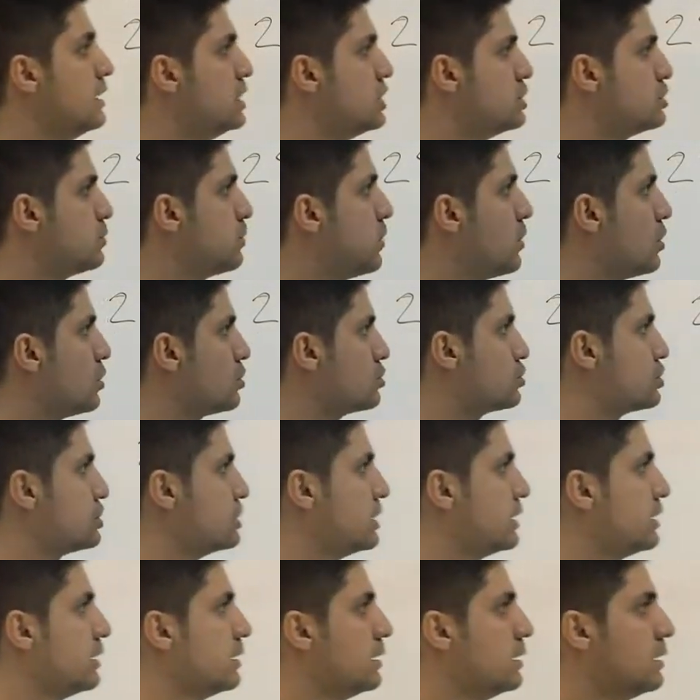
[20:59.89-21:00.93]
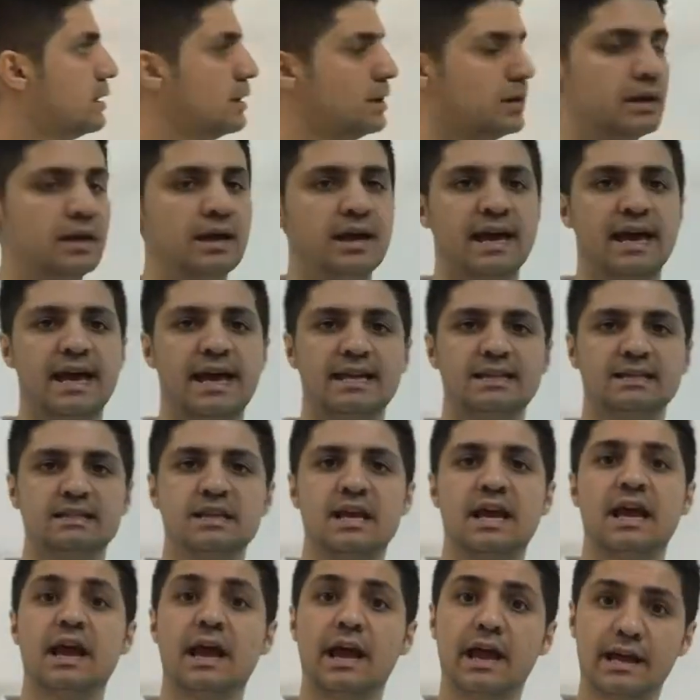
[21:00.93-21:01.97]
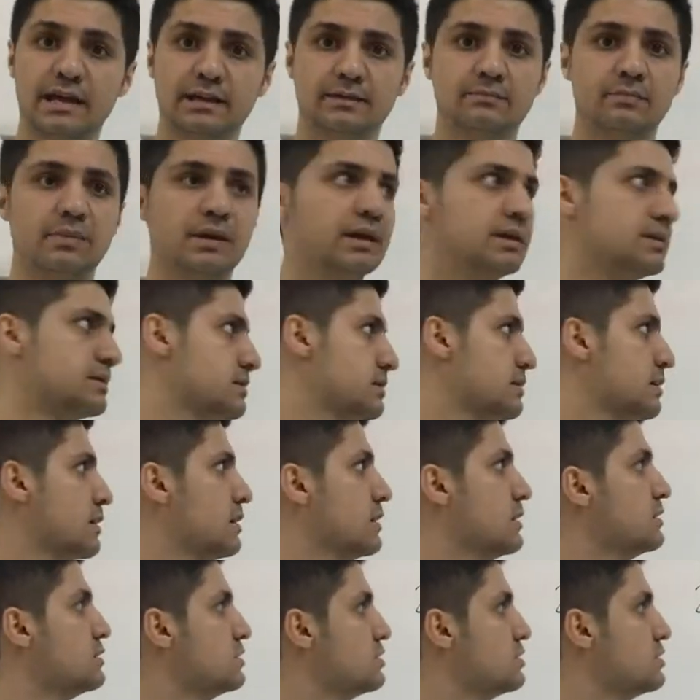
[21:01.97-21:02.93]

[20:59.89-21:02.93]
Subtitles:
each portion has 8 bits.